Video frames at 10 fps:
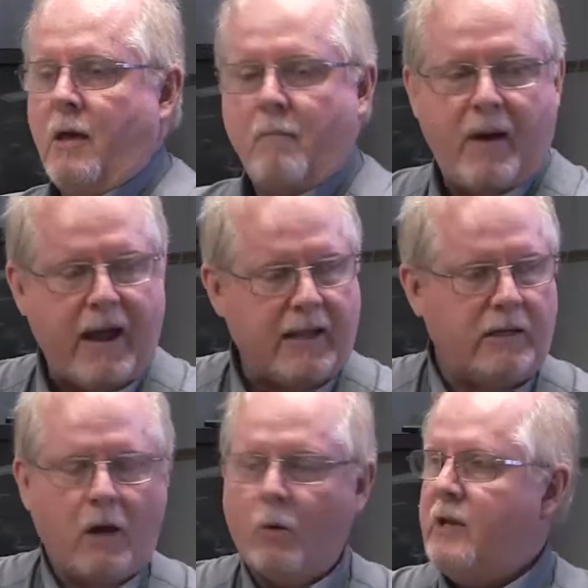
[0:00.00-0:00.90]
Back in
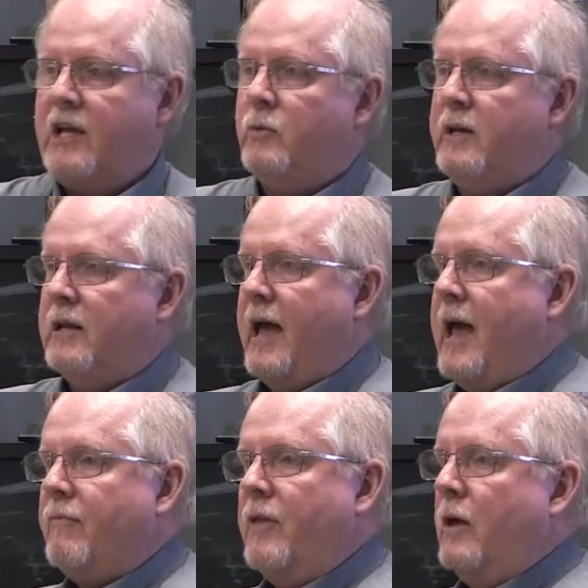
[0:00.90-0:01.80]
the old days, we didn't
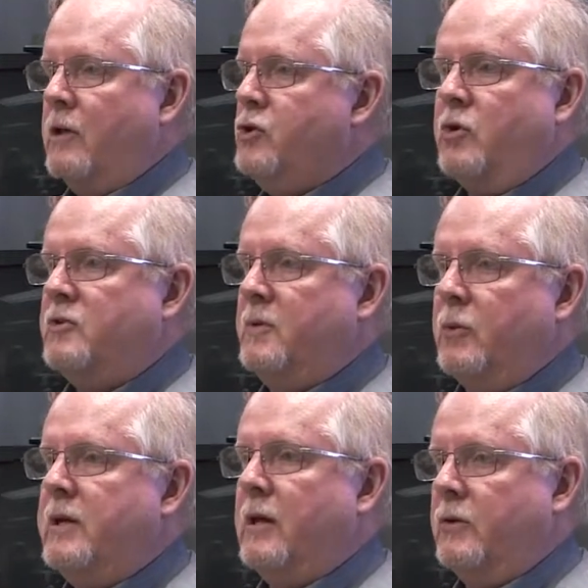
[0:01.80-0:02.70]
have a choice
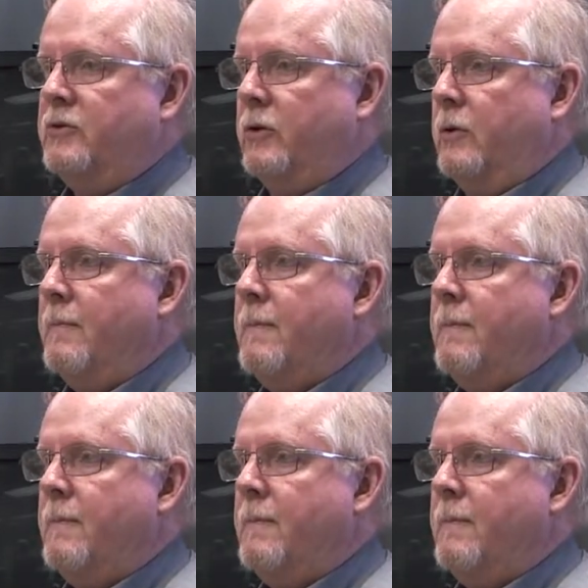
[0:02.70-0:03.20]
between those 2.